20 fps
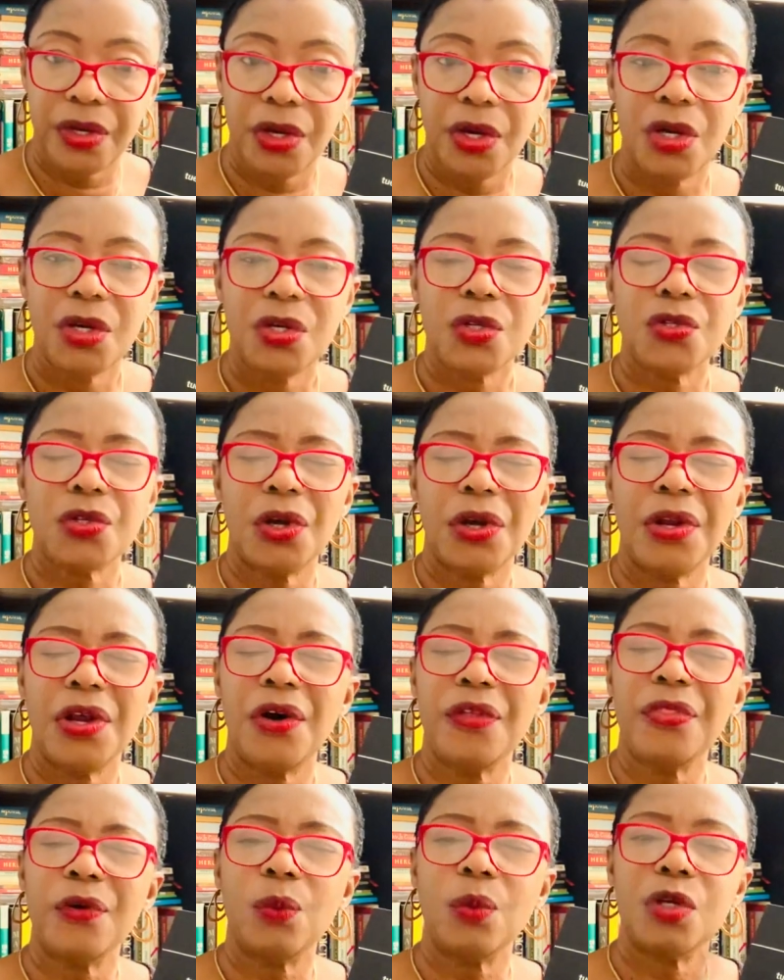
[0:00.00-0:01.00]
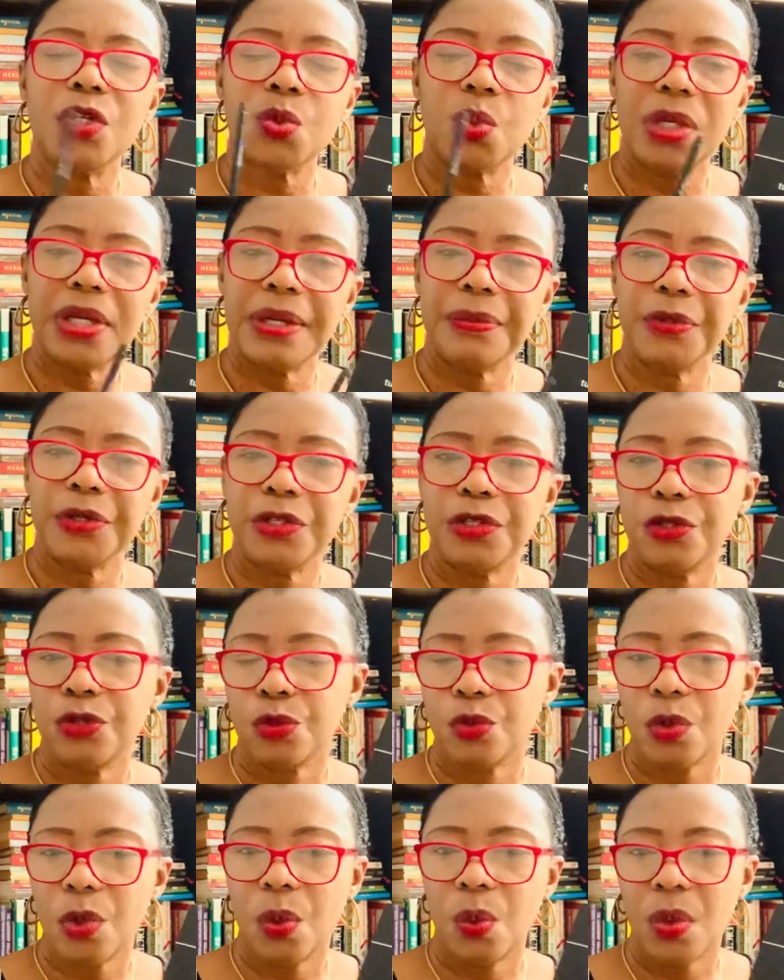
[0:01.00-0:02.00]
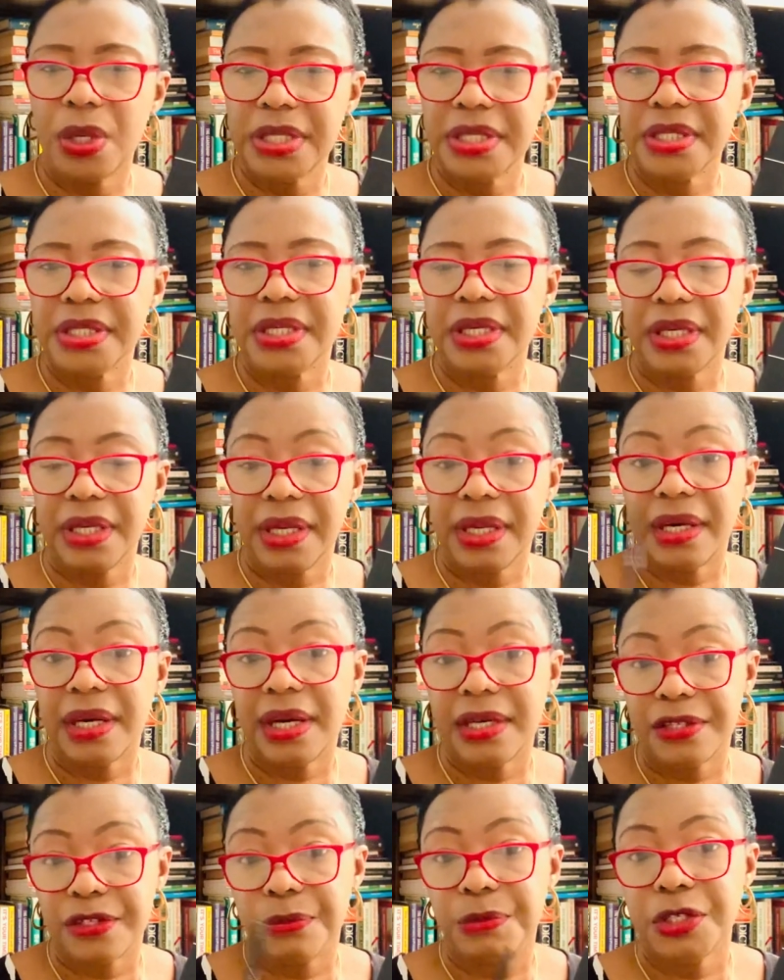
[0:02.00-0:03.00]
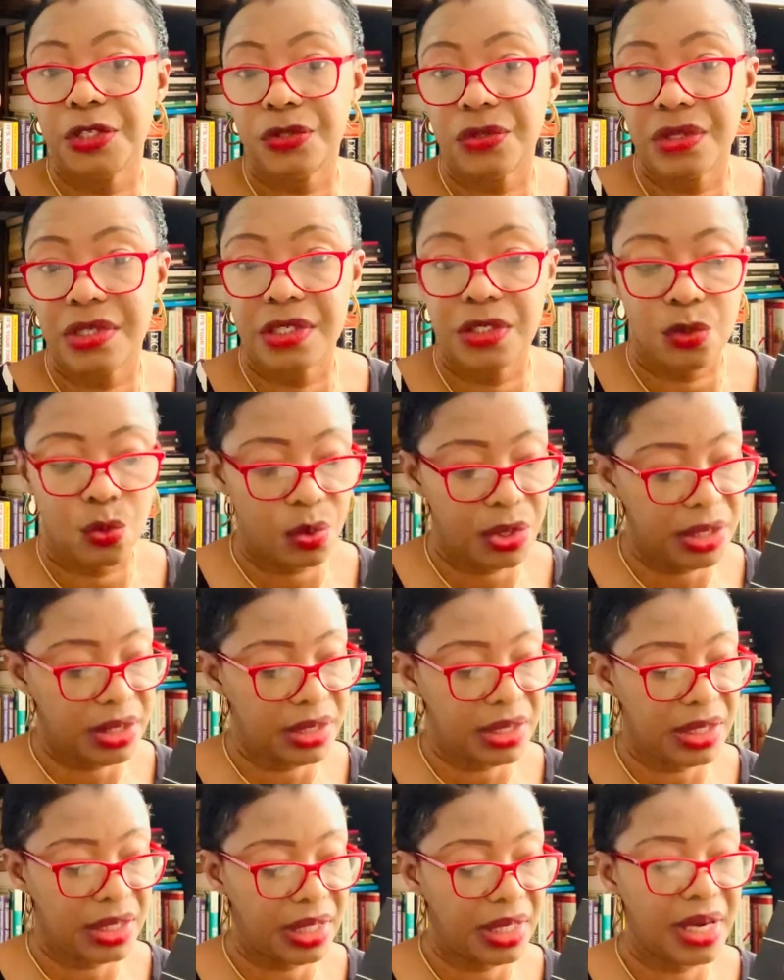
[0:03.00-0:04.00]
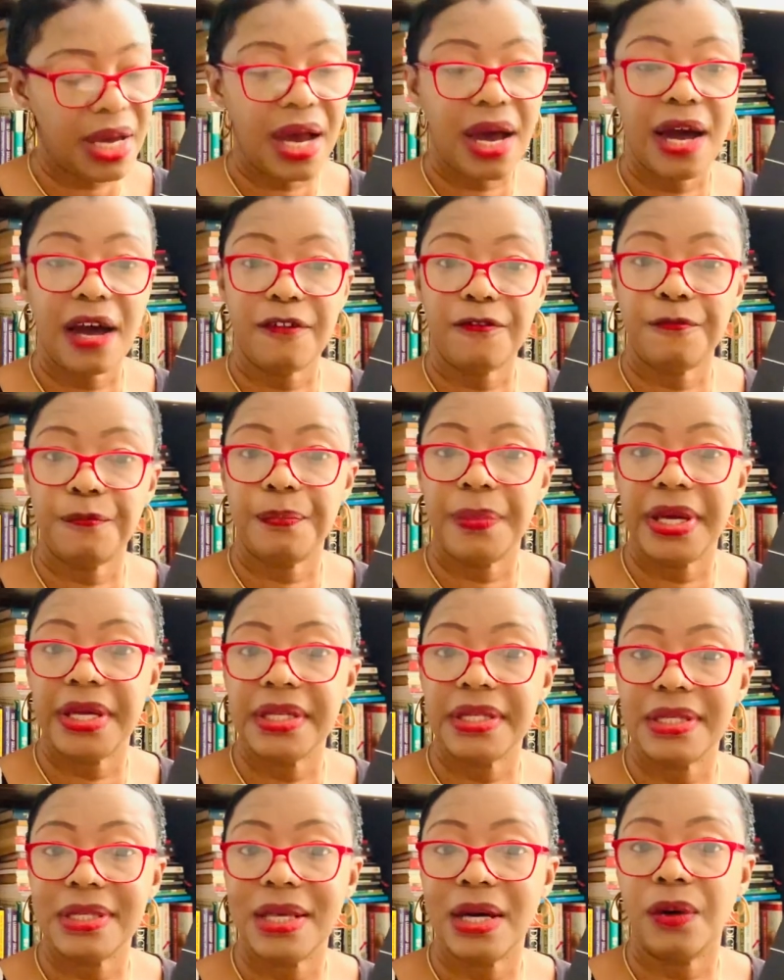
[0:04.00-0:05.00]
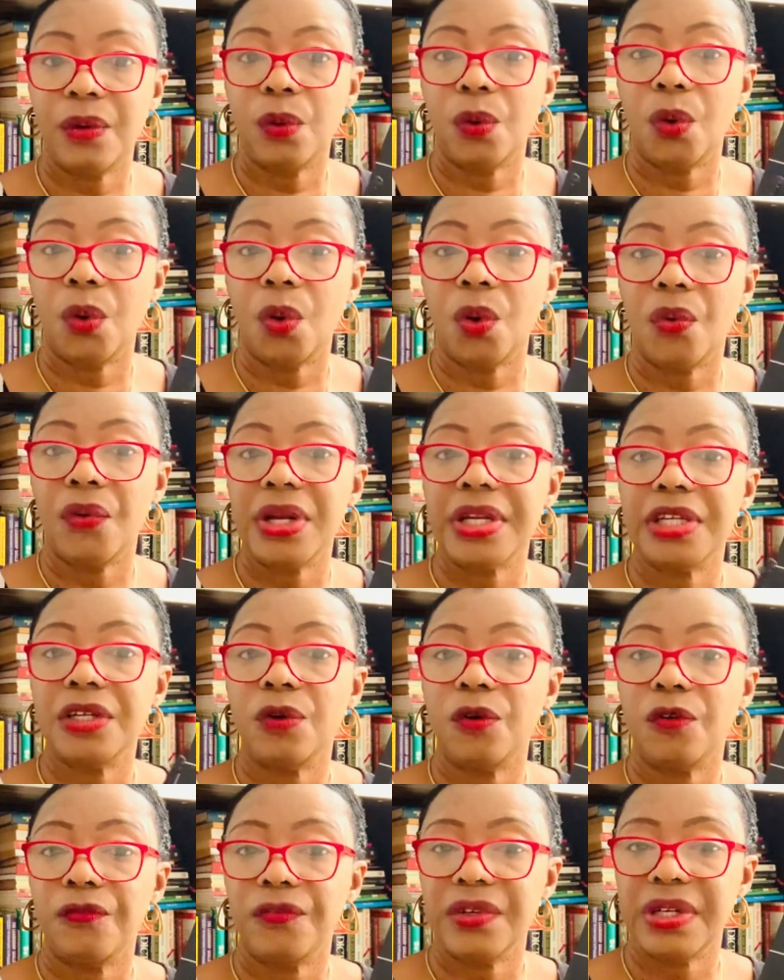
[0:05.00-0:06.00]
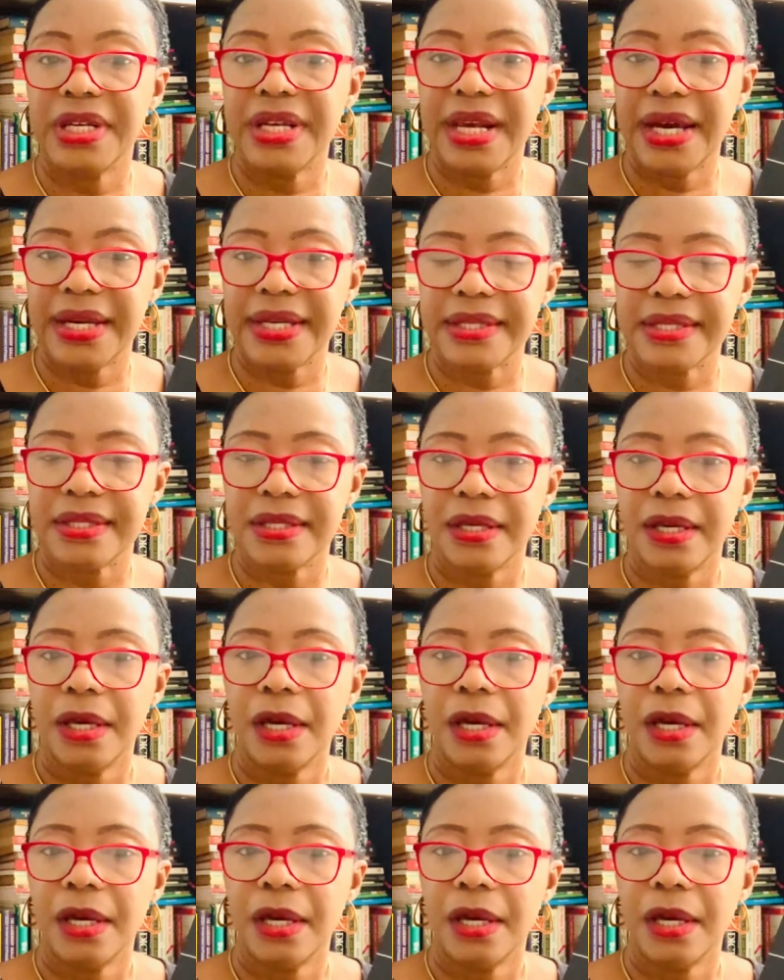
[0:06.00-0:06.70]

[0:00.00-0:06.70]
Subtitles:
So in other words, what I'm going to do on Wednesday, assuming today is Wednesday, I have penned down already overnight.